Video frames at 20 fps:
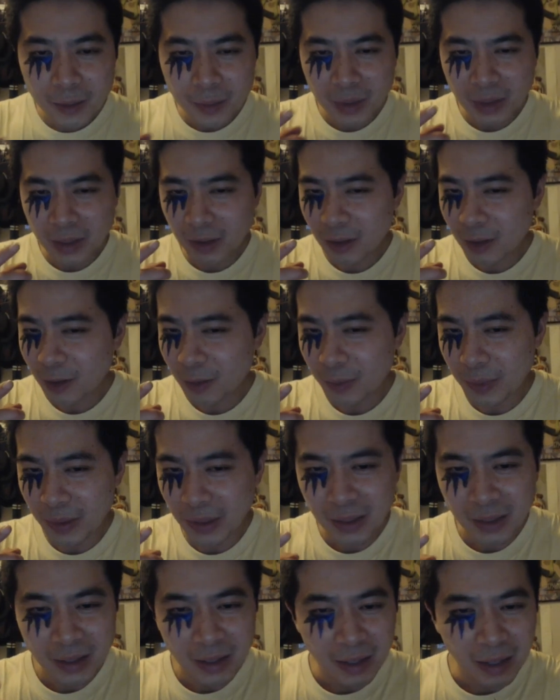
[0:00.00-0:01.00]
in a little bit,
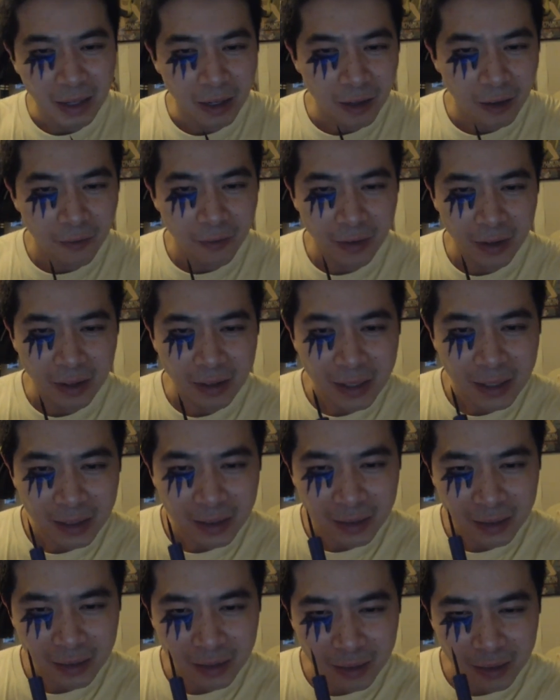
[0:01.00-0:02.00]
and I found like
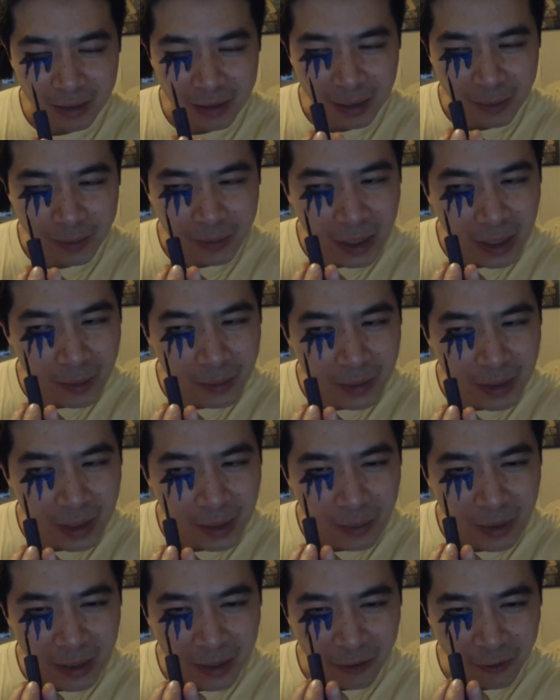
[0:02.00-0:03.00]
sometimes I
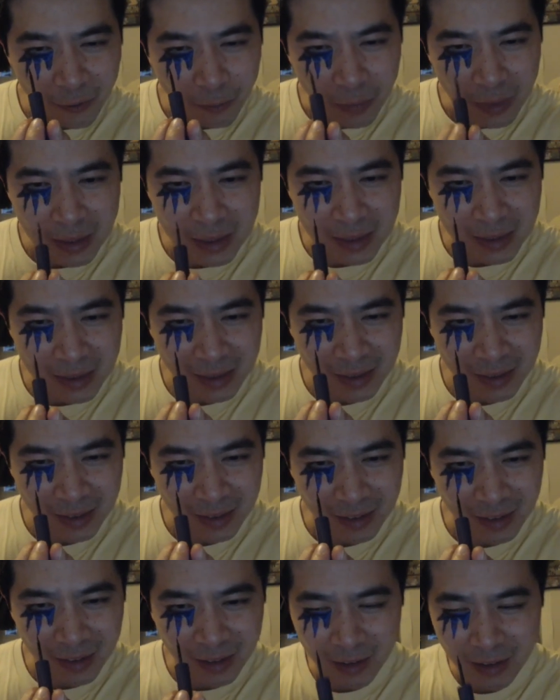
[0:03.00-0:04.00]
might have missed
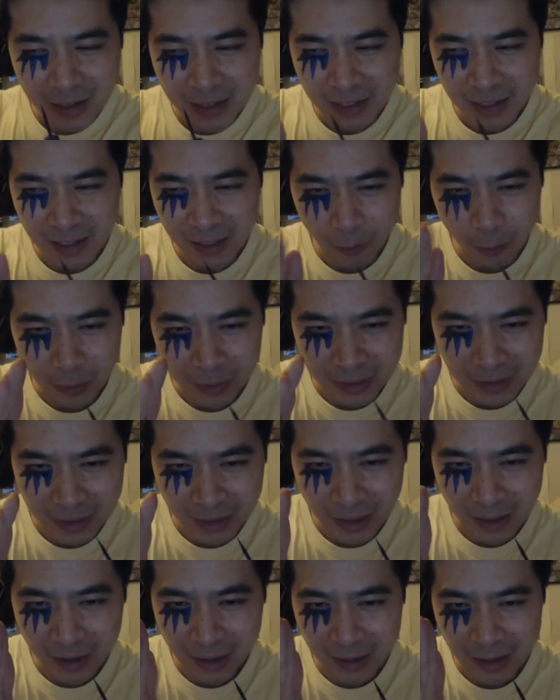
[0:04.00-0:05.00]
the line and it wasn't
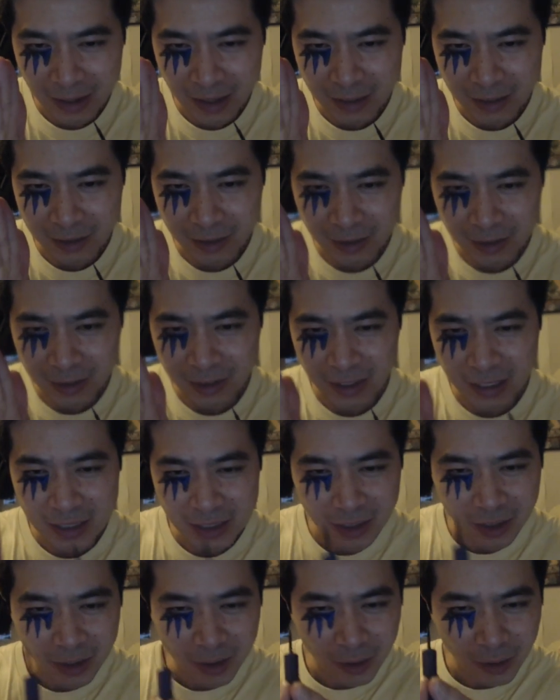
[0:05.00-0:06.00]
actually straight,
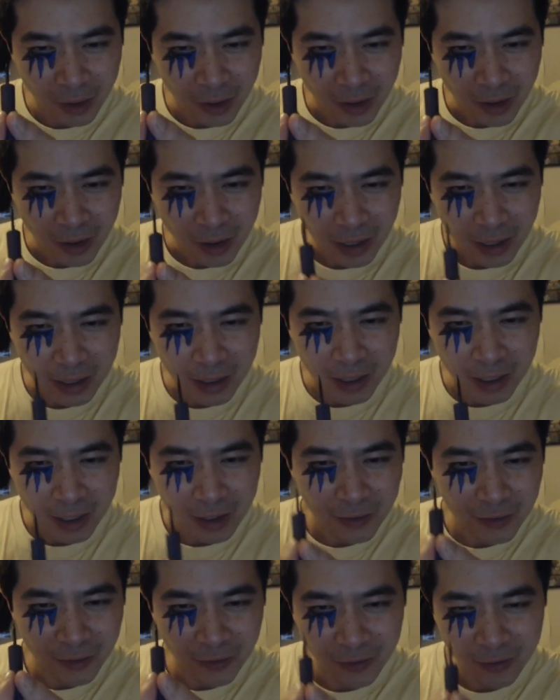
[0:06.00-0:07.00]
so I kind of
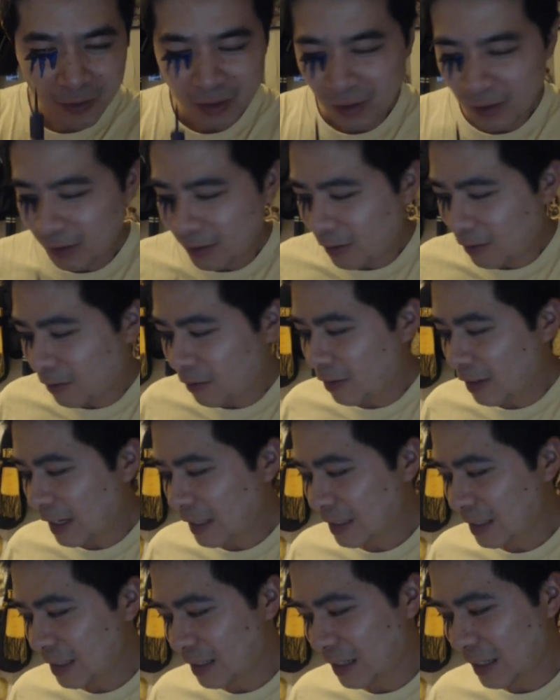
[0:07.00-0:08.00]

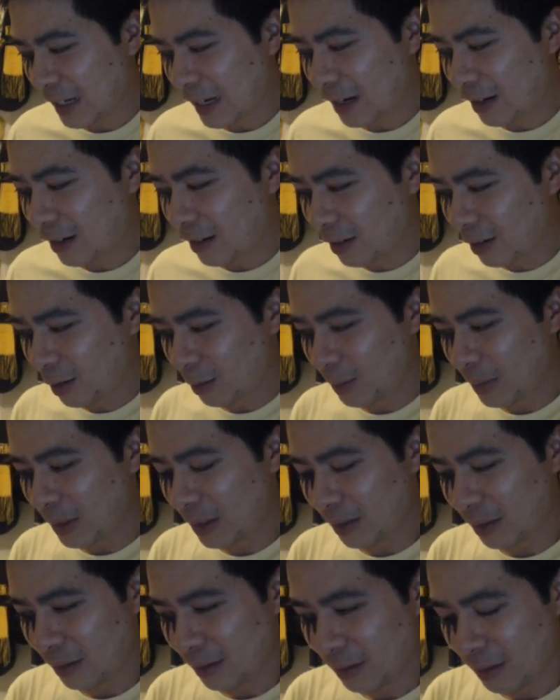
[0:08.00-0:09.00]
flatten it out a little bit.
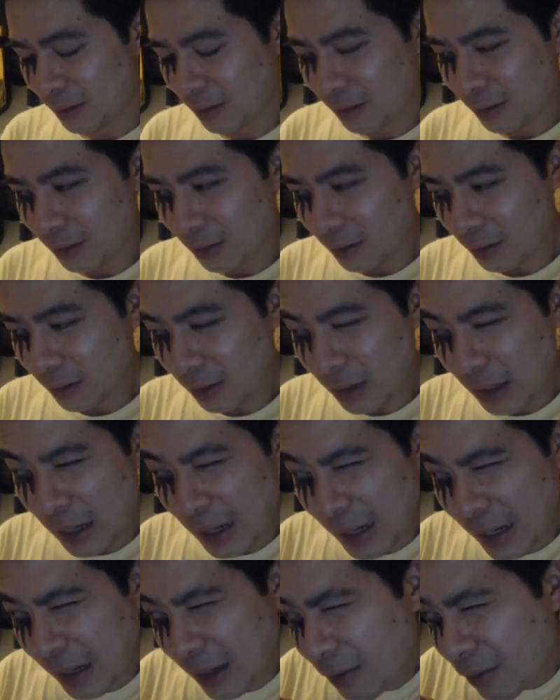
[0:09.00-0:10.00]

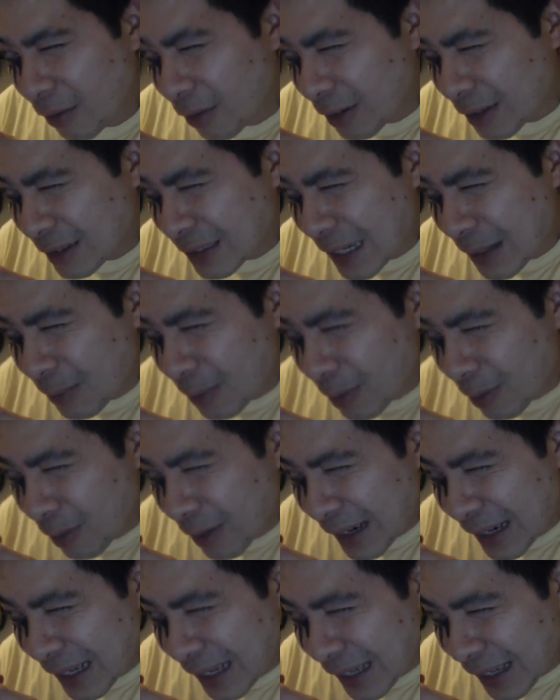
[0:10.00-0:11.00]
Like for example right
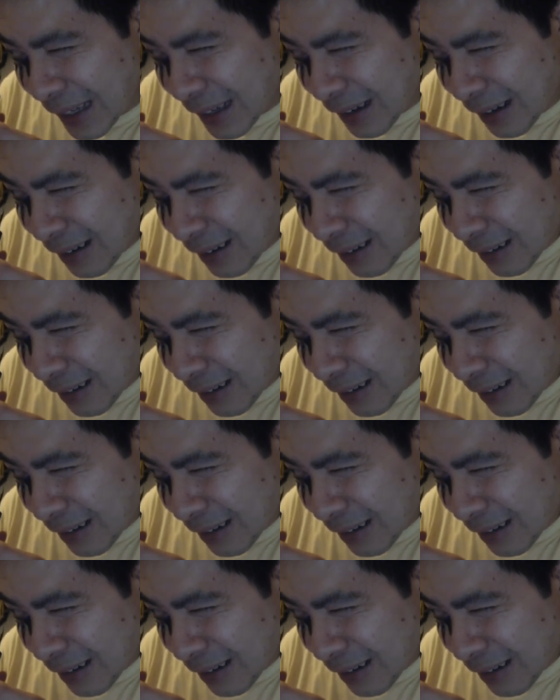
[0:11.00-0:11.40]
here,